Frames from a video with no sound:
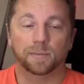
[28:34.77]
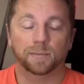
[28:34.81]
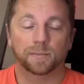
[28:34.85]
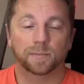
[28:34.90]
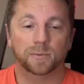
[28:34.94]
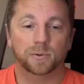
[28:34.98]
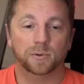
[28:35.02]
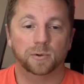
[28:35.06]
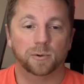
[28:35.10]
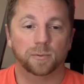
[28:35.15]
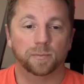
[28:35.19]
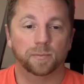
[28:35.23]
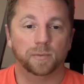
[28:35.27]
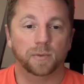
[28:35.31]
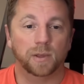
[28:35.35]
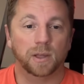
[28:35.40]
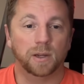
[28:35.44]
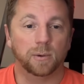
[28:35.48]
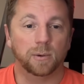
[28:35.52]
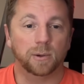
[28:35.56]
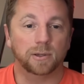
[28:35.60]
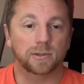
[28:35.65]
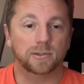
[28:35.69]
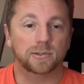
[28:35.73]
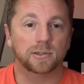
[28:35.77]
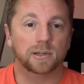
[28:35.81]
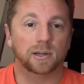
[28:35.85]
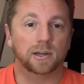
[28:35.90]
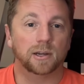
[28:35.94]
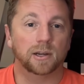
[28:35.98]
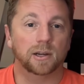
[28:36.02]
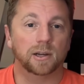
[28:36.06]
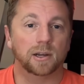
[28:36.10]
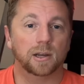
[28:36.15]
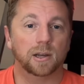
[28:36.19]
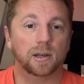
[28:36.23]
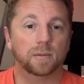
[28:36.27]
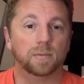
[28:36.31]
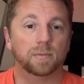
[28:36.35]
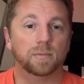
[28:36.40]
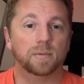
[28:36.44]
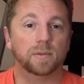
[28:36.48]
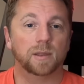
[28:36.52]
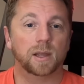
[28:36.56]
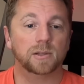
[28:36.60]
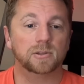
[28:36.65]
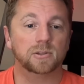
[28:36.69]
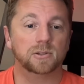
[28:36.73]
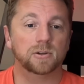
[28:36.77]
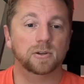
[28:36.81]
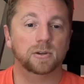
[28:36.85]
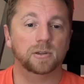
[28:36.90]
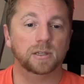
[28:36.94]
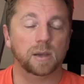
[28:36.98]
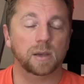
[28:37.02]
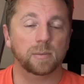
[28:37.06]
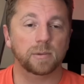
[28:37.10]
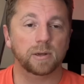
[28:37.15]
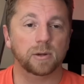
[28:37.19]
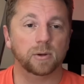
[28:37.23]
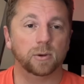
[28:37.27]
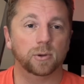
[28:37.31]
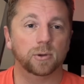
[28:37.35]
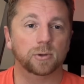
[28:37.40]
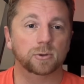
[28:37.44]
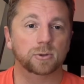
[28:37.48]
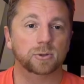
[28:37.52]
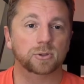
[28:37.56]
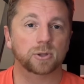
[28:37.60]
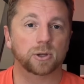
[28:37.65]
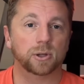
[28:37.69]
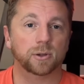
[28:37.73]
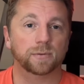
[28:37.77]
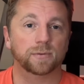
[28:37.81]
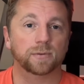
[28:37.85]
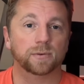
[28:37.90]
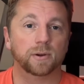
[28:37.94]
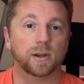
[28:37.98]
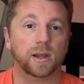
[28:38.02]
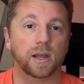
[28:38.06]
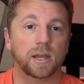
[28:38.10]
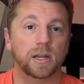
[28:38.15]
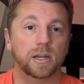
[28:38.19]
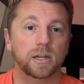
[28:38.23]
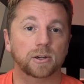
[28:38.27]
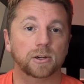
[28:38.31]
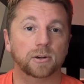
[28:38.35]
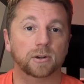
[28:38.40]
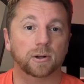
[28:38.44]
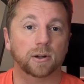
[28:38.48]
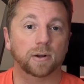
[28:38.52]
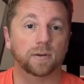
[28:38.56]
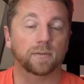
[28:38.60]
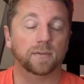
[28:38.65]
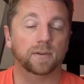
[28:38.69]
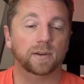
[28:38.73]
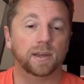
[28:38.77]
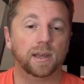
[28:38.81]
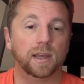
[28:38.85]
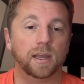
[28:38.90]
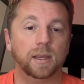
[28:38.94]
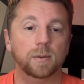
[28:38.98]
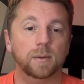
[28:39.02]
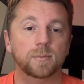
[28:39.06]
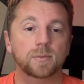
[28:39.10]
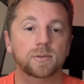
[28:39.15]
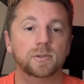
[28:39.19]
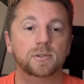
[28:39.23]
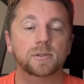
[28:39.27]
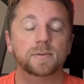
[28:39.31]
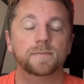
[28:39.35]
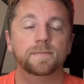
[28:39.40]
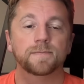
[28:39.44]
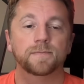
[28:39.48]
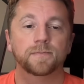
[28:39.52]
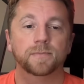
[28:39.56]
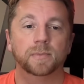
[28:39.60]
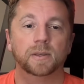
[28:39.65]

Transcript: So anyways, that's good. Let me know your result for any or all of the games.